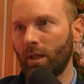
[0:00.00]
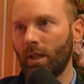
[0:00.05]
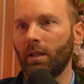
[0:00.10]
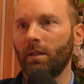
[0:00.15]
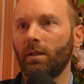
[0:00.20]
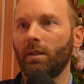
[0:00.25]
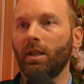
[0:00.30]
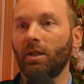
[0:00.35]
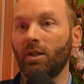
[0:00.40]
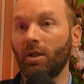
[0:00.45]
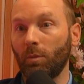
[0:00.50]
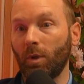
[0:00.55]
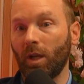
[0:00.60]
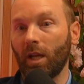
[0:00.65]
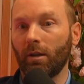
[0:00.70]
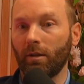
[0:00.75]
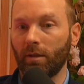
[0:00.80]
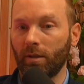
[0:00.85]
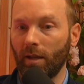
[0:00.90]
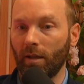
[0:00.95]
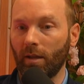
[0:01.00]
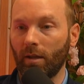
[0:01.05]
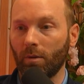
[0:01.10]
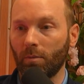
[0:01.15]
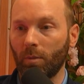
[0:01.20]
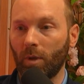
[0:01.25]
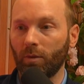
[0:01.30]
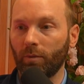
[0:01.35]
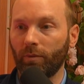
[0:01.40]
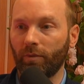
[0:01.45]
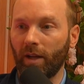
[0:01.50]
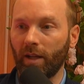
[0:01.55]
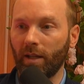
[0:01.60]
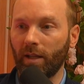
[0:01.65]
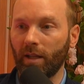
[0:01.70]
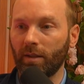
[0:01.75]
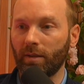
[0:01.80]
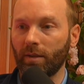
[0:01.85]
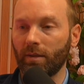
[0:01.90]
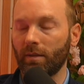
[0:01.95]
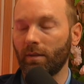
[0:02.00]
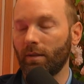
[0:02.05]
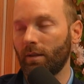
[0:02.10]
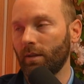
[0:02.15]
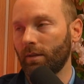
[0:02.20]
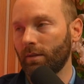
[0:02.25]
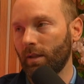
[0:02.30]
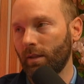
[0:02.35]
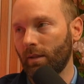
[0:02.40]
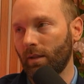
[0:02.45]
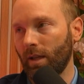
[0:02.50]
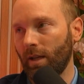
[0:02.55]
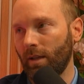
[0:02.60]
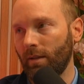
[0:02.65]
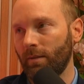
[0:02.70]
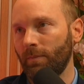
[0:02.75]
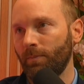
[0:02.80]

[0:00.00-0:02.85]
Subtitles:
teaching me how to take care of my own finances and things like that.